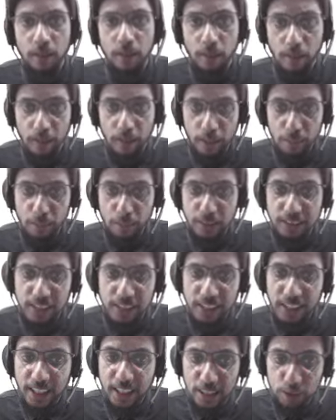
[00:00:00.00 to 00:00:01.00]

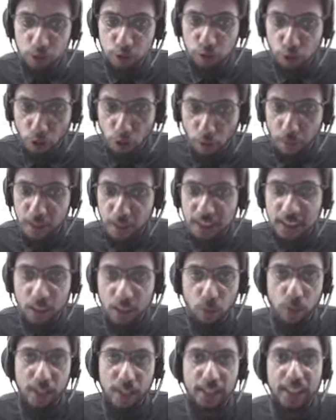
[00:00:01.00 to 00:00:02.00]
representatives from
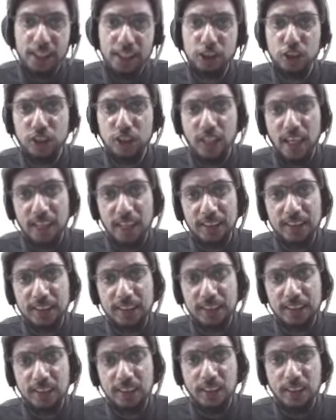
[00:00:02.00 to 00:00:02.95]
disadvantaged castes,